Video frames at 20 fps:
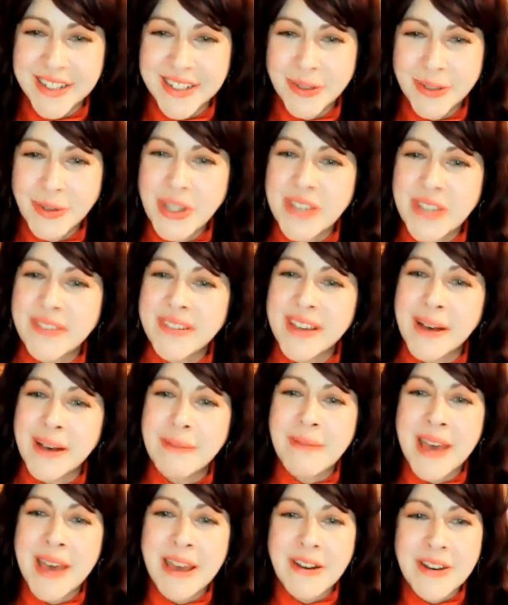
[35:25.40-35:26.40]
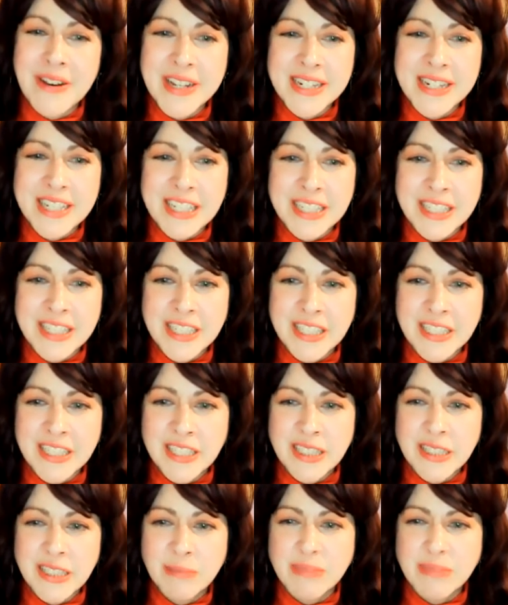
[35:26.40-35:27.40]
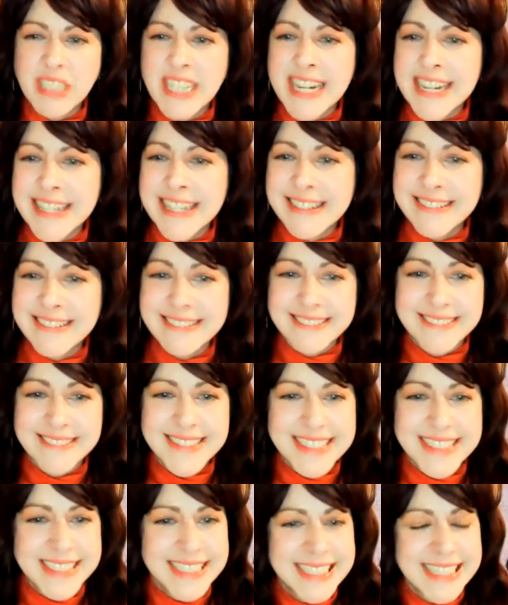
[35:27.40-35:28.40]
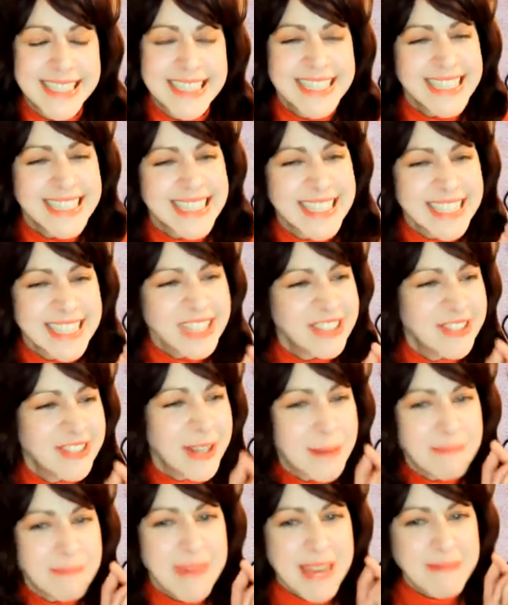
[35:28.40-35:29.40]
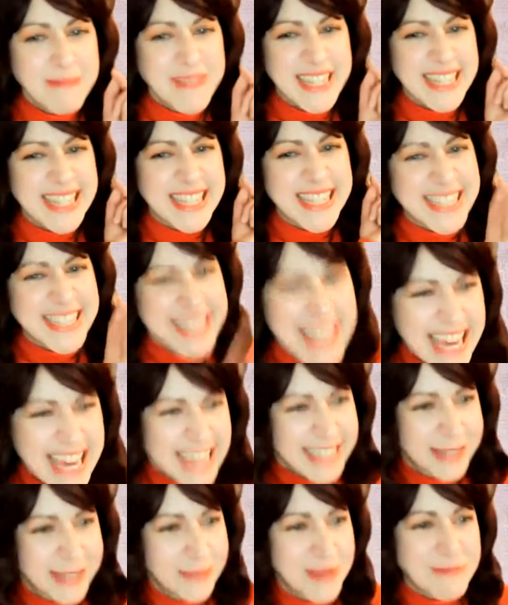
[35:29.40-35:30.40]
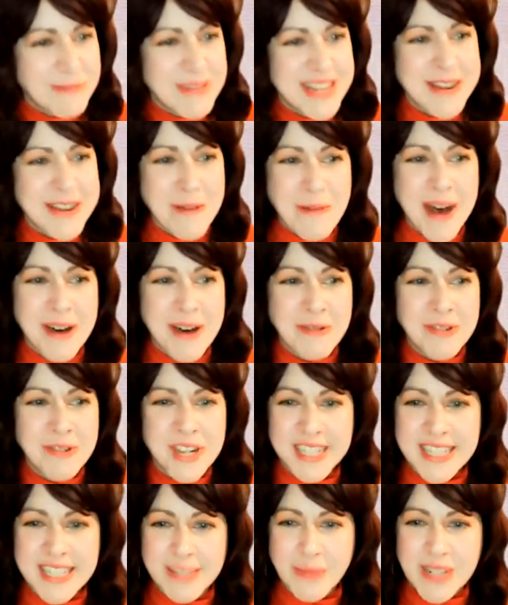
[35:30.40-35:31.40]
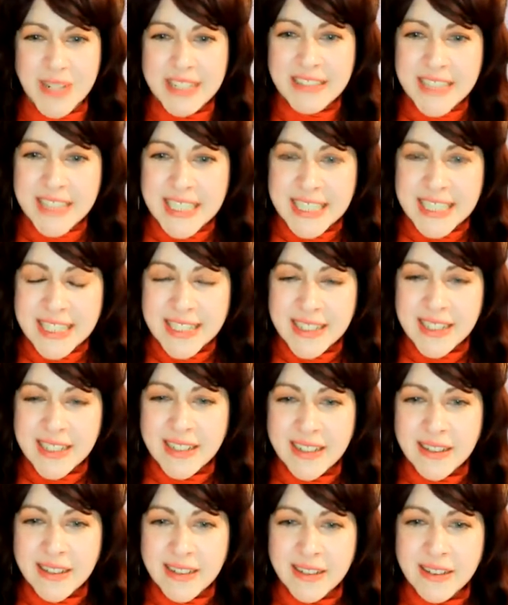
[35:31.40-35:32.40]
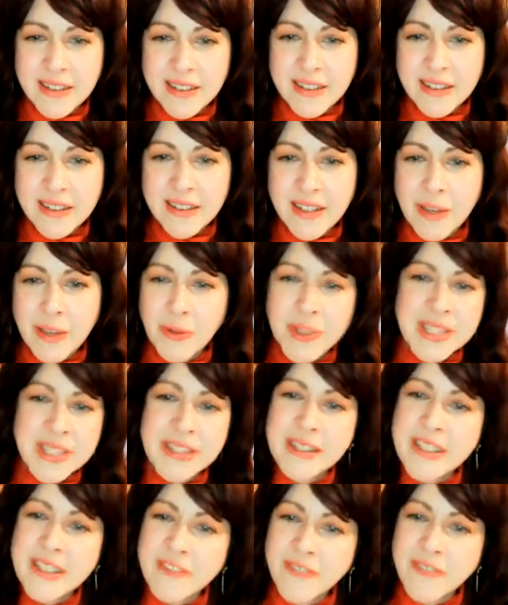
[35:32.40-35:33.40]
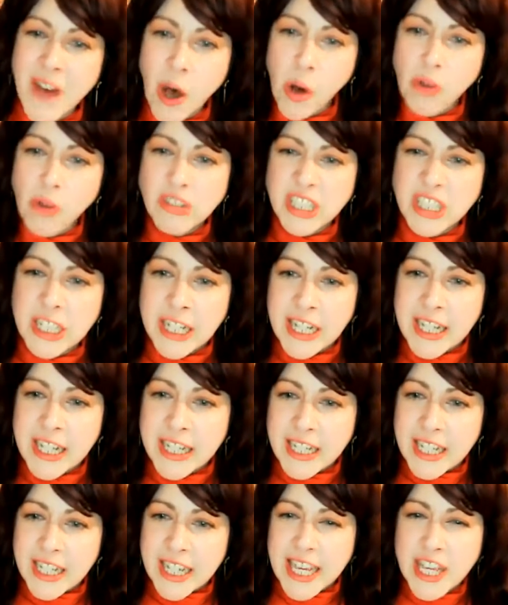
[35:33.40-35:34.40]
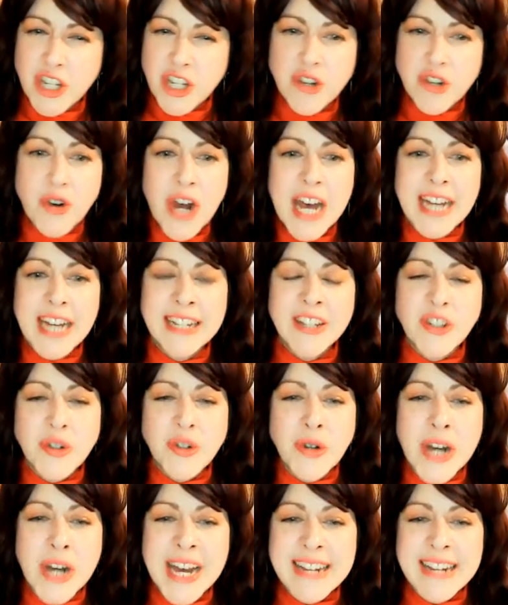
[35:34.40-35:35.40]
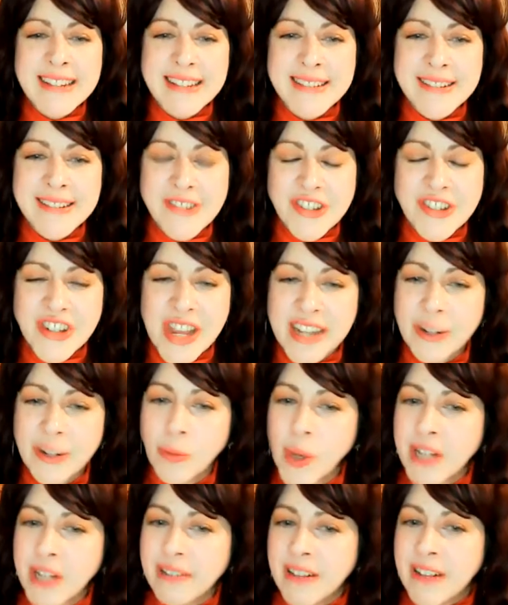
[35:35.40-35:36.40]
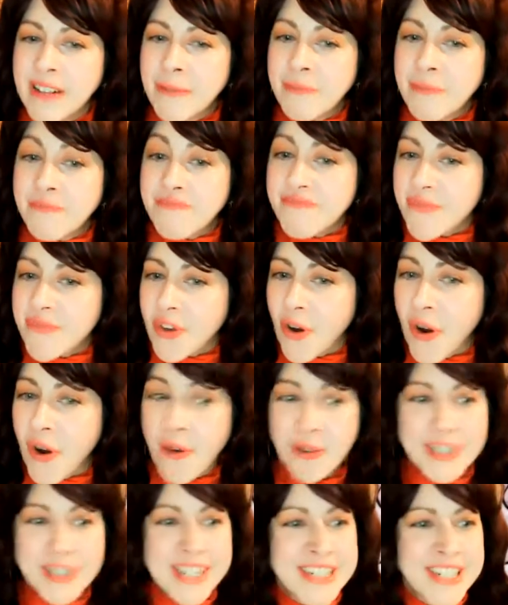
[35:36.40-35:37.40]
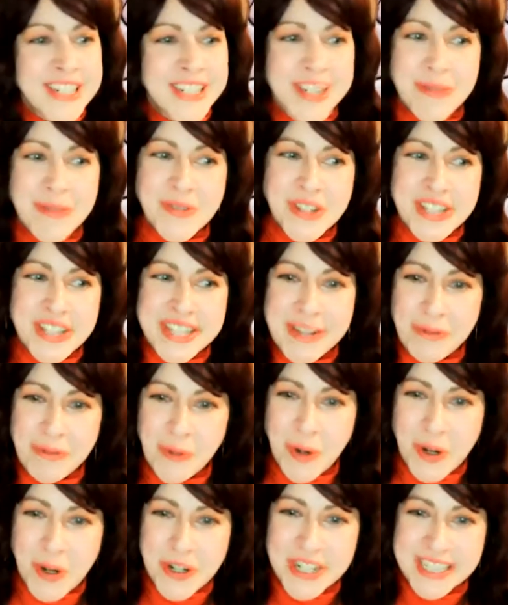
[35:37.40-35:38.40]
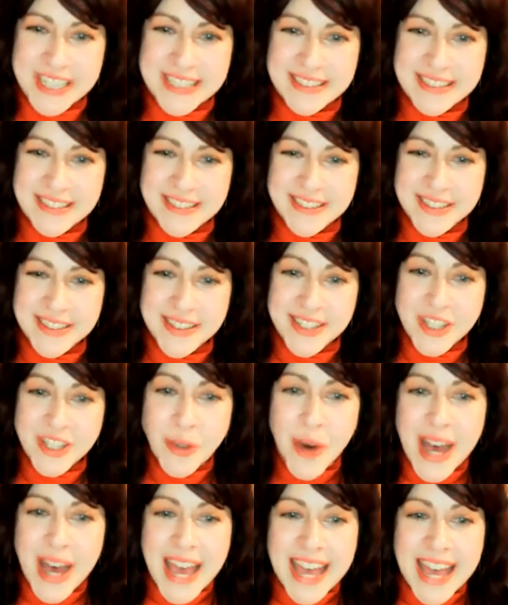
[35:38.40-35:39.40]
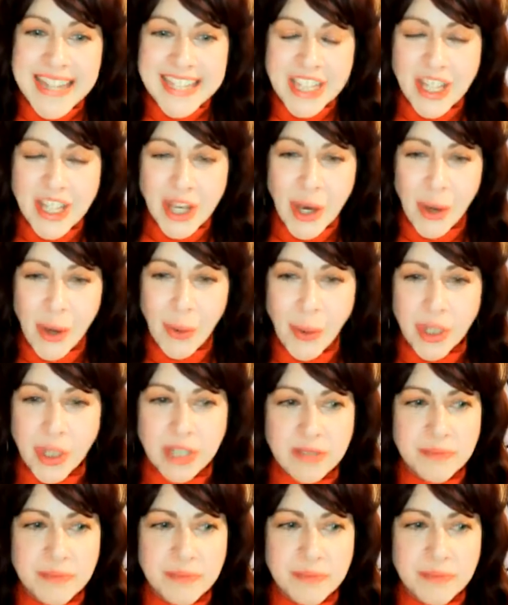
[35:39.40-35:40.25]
We even got married. But I couldn't. I couldn't. It made me sick to be near my own husband. It wasn't his fault. He tried. He tried to understand. And well, our relationship just didn't work. So I had to go.